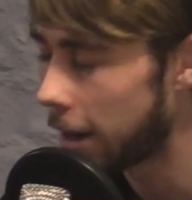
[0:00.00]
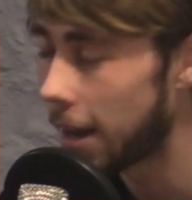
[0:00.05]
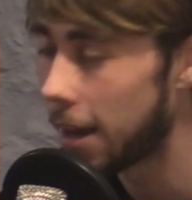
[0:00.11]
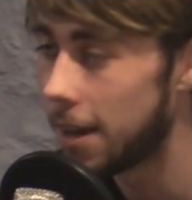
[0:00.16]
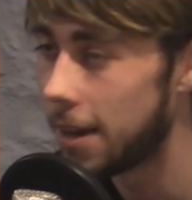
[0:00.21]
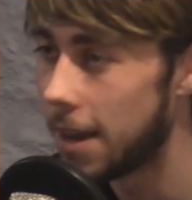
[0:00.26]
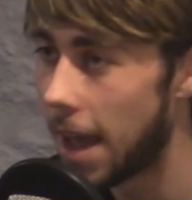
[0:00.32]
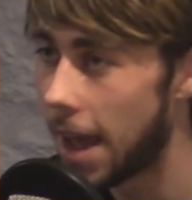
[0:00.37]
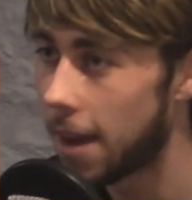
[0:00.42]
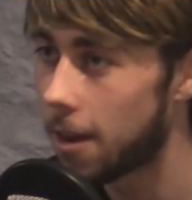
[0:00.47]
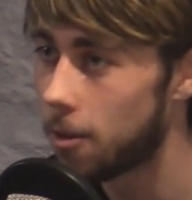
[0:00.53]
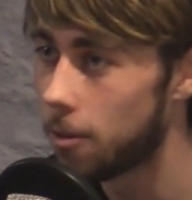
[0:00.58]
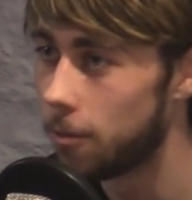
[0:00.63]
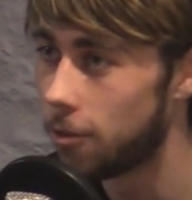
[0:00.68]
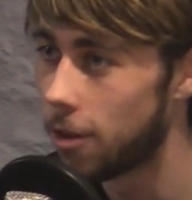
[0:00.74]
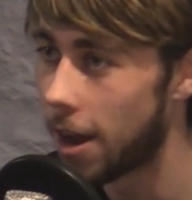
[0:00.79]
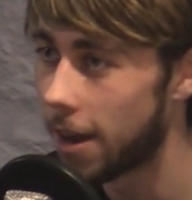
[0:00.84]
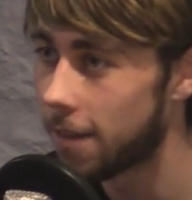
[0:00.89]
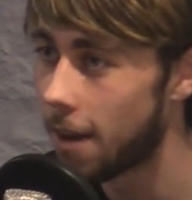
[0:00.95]
like a neck
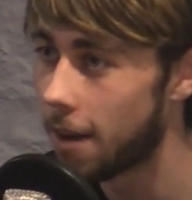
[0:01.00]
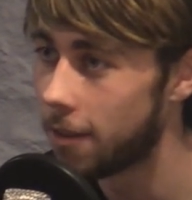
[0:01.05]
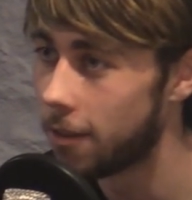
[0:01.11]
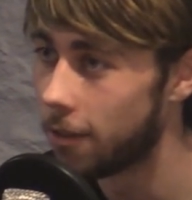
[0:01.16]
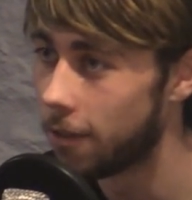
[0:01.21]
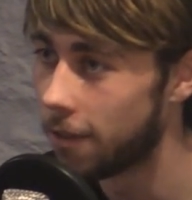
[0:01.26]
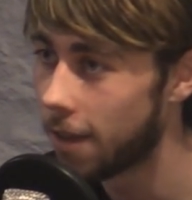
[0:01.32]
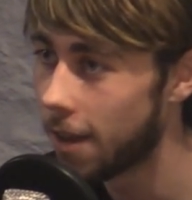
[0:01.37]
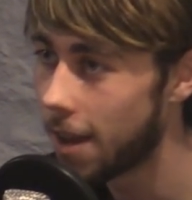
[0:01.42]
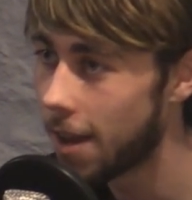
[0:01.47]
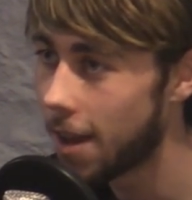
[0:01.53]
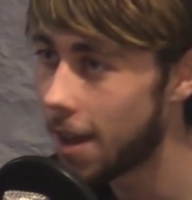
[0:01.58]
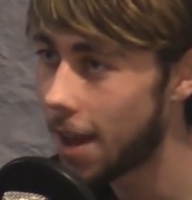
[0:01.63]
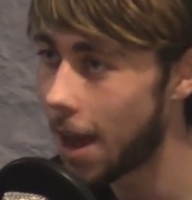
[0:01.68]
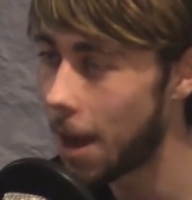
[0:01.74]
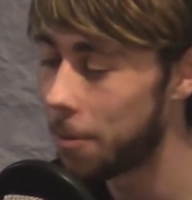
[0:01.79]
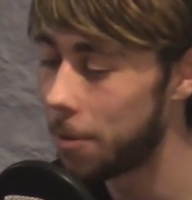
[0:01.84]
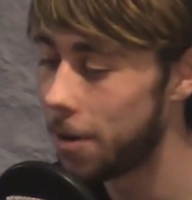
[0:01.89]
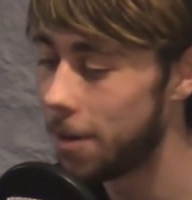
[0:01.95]
of Jack Daniels,
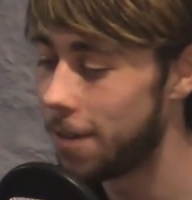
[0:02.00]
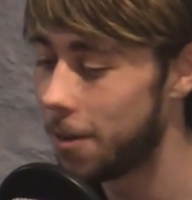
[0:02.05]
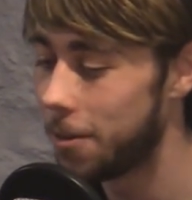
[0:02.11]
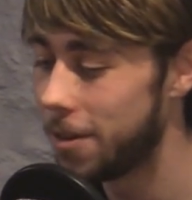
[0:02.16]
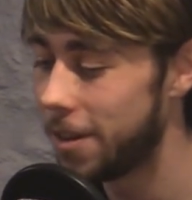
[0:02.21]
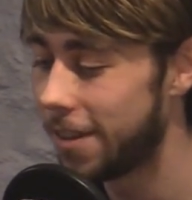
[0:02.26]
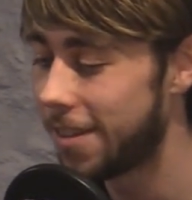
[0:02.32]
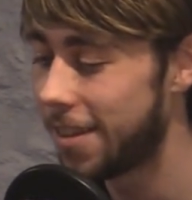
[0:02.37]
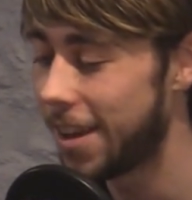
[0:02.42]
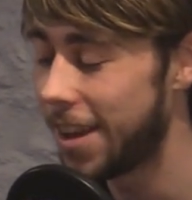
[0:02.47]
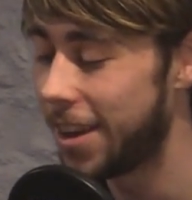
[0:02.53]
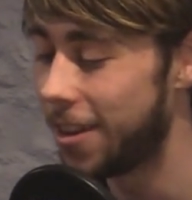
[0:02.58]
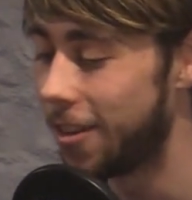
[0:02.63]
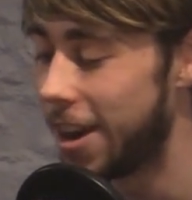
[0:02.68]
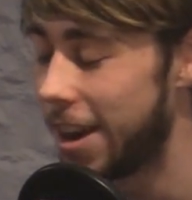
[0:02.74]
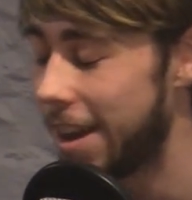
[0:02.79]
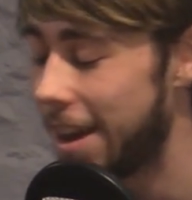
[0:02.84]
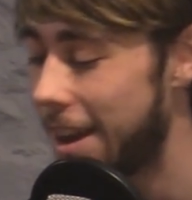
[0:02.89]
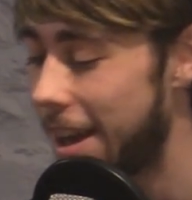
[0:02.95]
and we were doing this thing
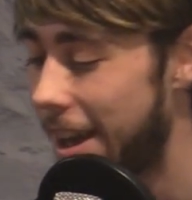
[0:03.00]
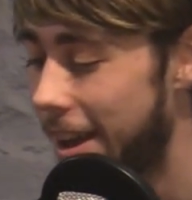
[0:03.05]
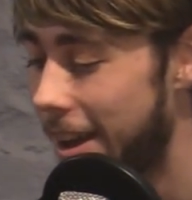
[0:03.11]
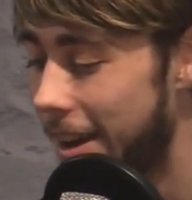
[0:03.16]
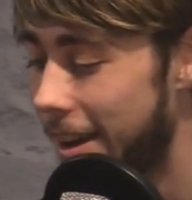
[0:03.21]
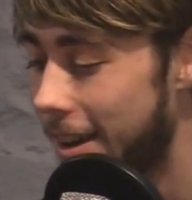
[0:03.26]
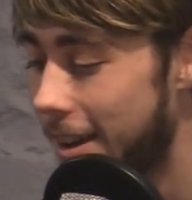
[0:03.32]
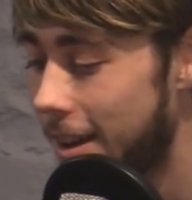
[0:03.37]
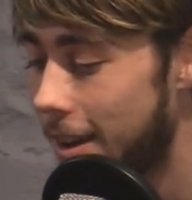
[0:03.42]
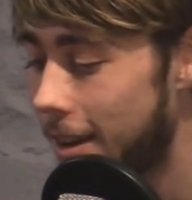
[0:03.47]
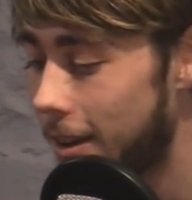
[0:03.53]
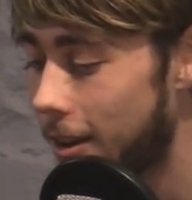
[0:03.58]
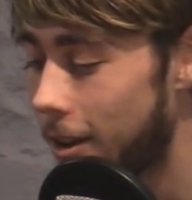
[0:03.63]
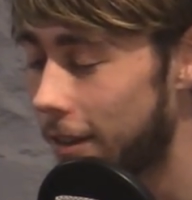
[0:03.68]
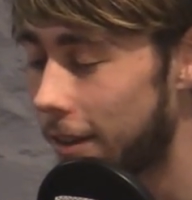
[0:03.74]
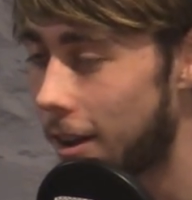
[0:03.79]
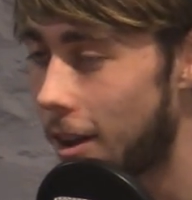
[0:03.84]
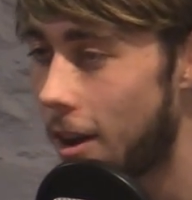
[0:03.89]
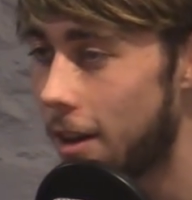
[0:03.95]
right.
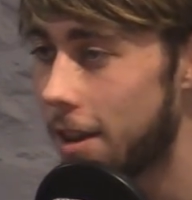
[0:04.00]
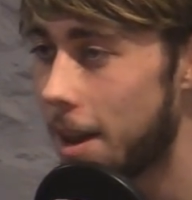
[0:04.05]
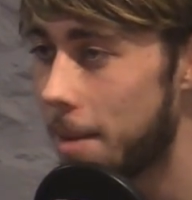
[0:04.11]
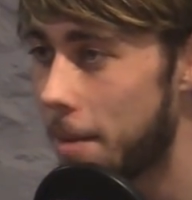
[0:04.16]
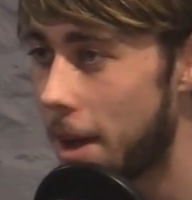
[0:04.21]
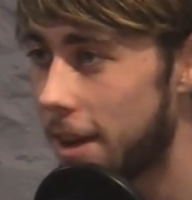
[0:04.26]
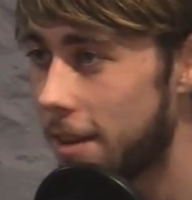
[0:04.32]
Called the Kanye